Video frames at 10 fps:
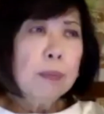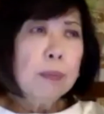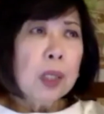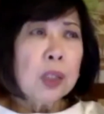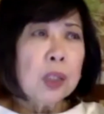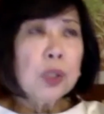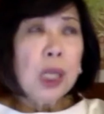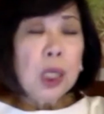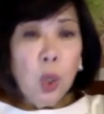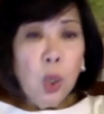So the
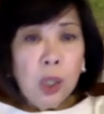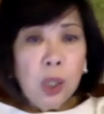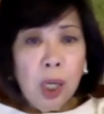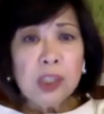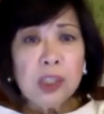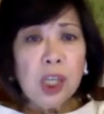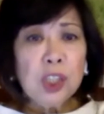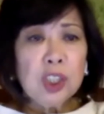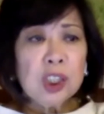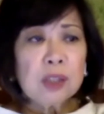local ones are
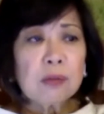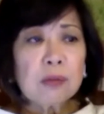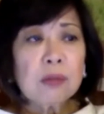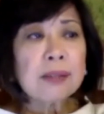just not